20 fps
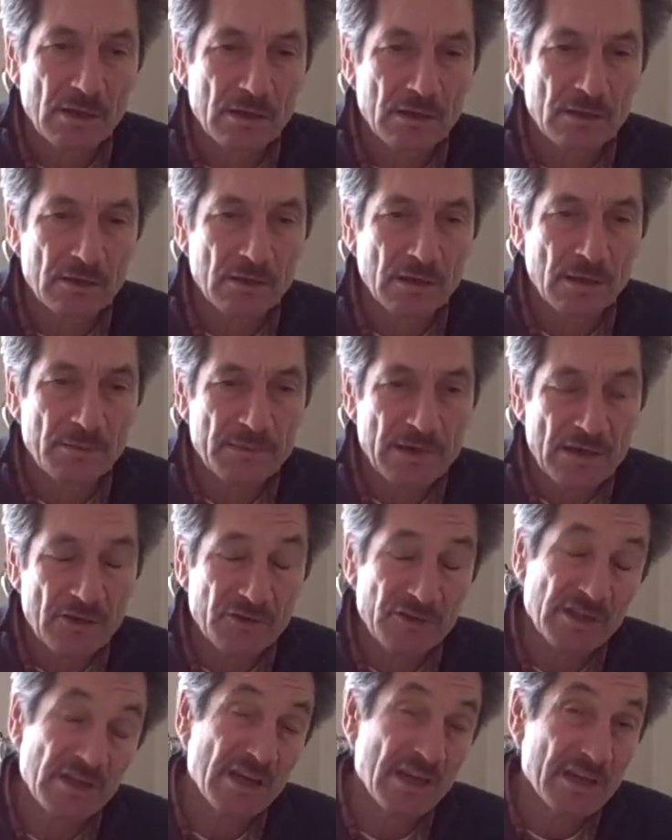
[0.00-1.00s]
I'm now
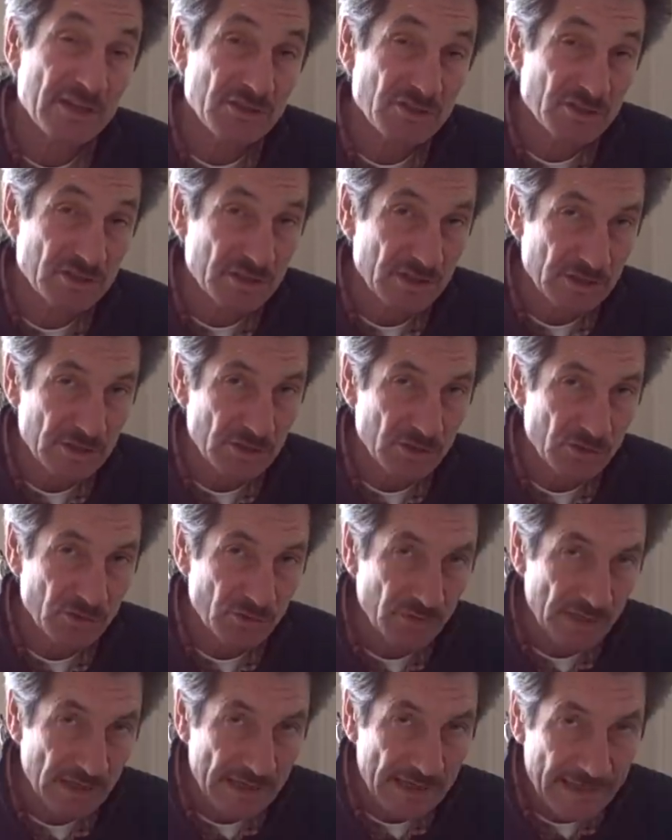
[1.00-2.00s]
engaged in
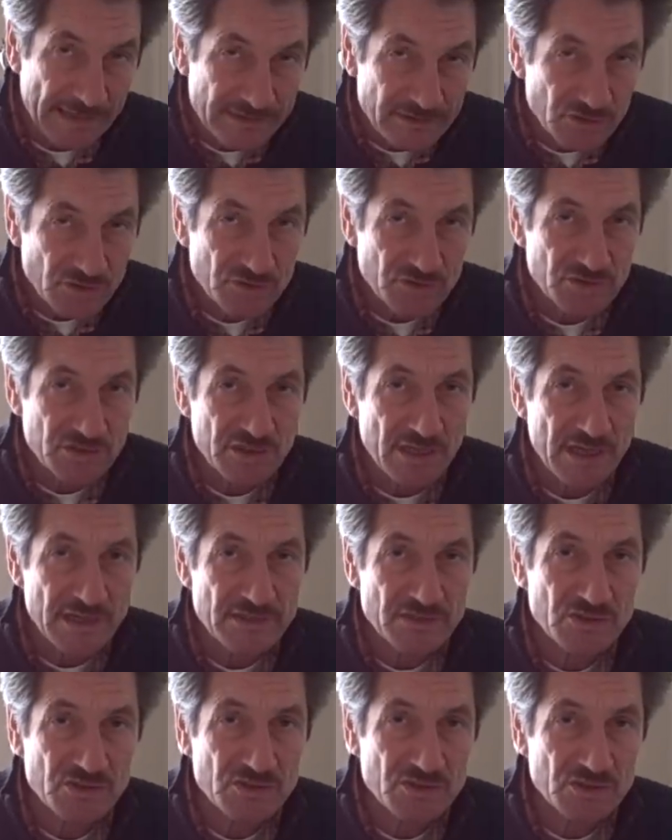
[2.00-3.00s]
doing
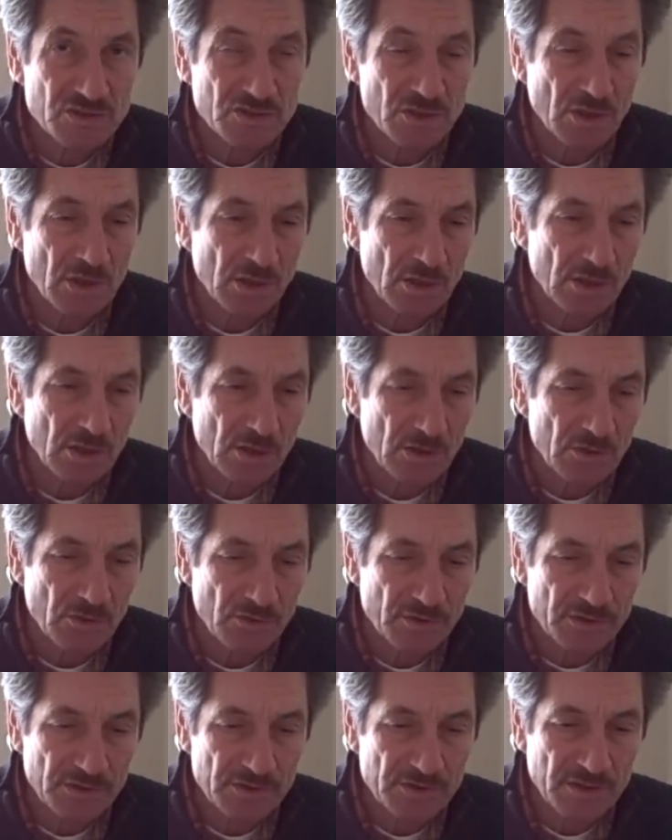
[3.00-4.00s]
exercises
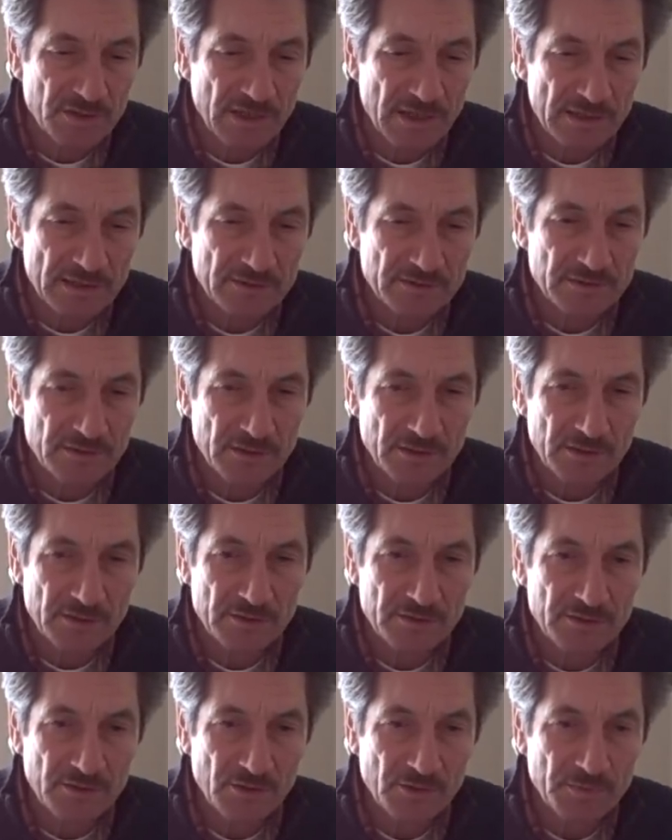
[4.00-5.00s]
according to
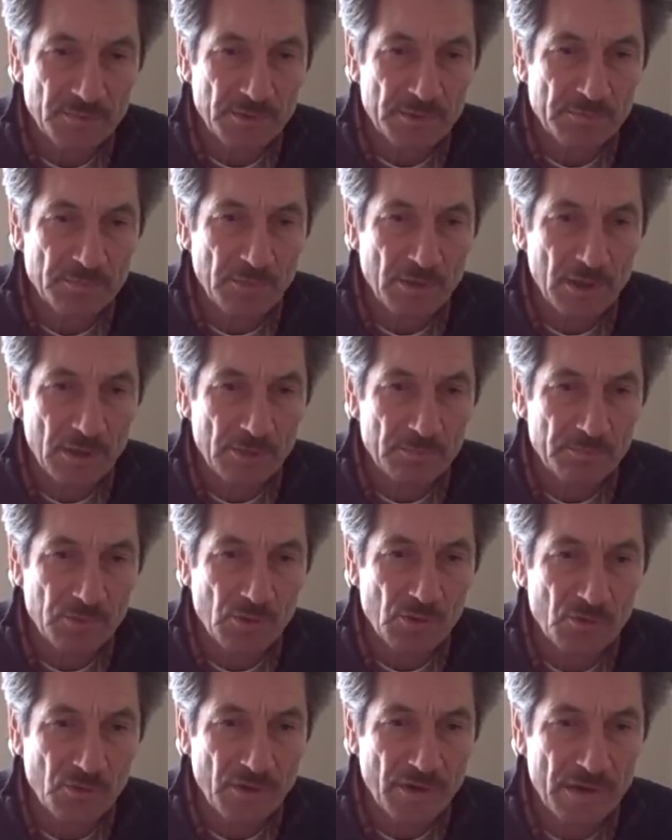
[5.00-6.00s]
that therapy
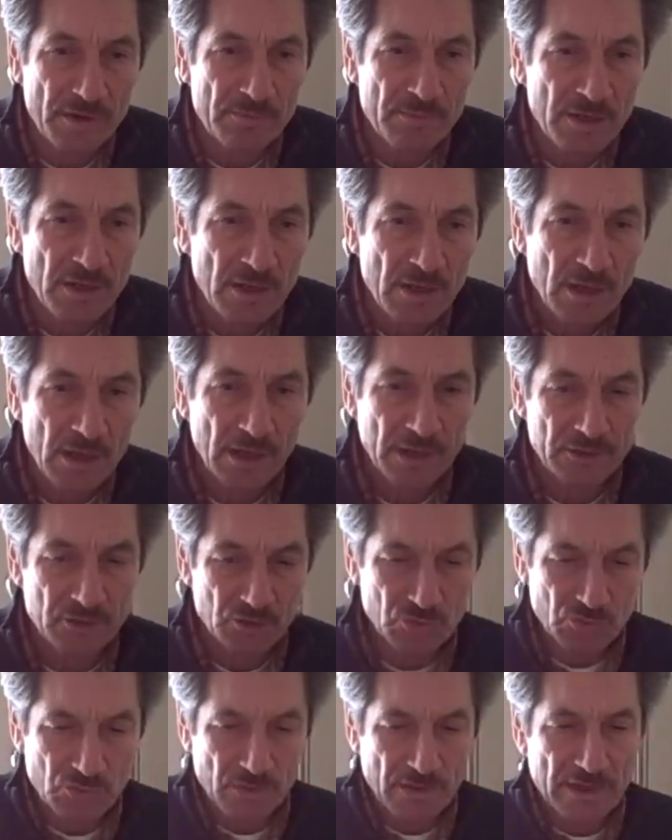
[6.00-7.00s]
program.
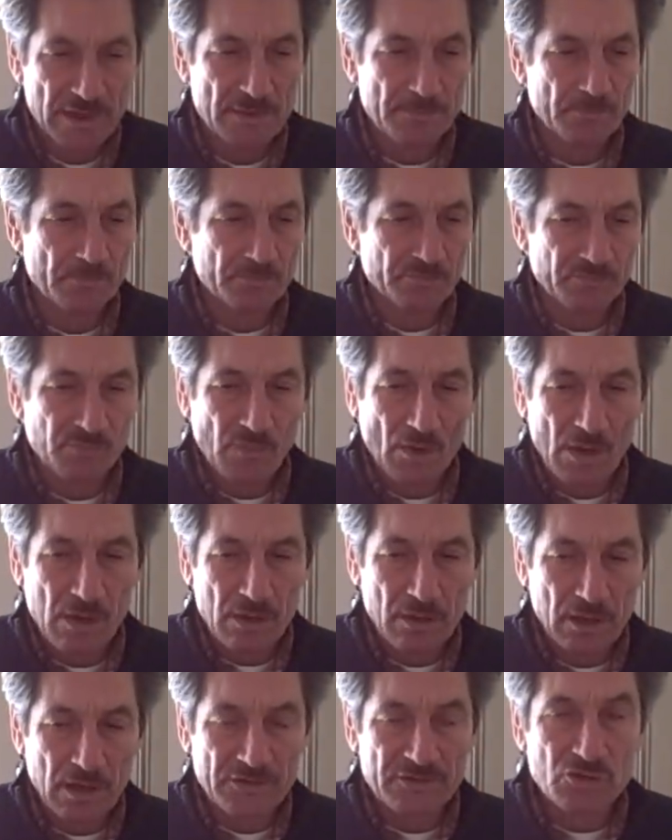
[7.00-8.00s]

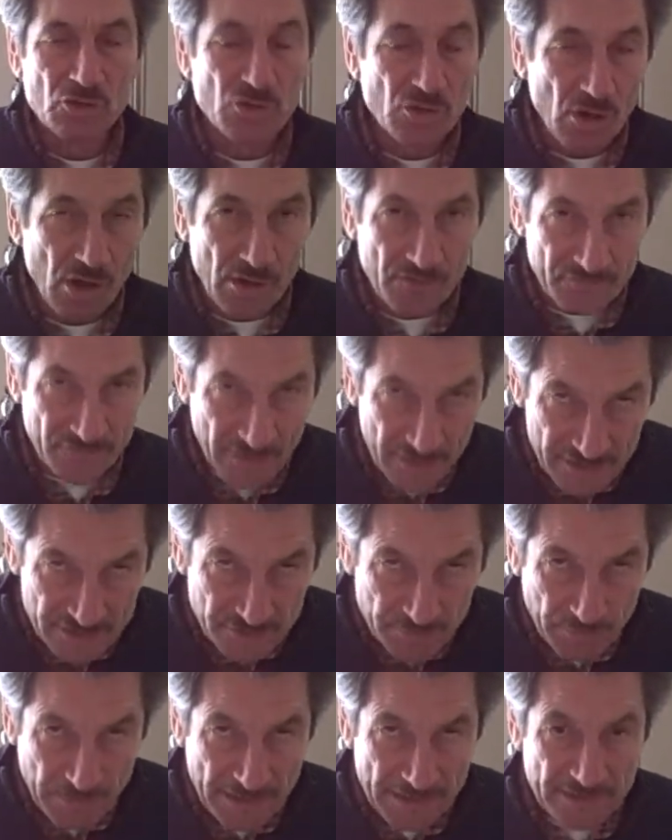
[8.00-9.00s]
I took off the ace
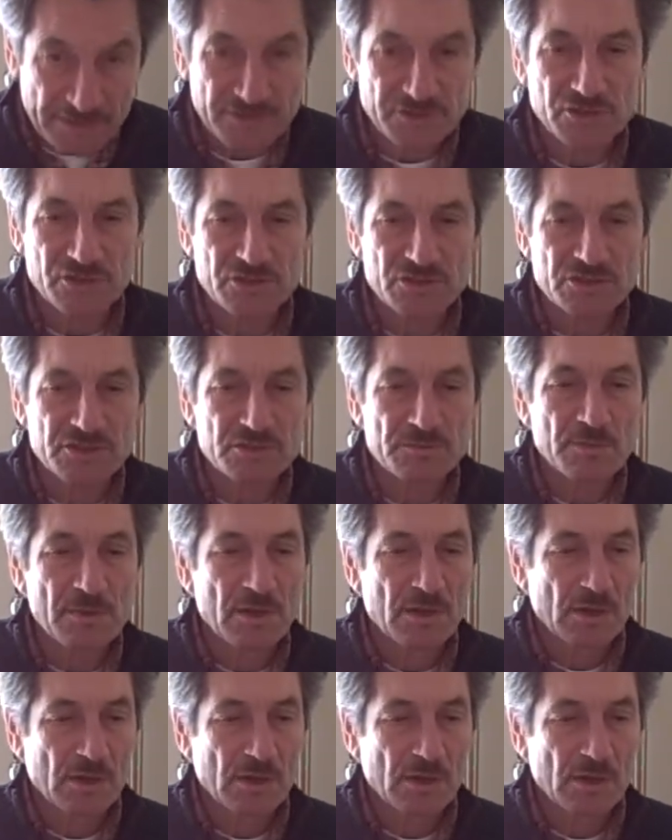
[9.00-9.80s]
bandages,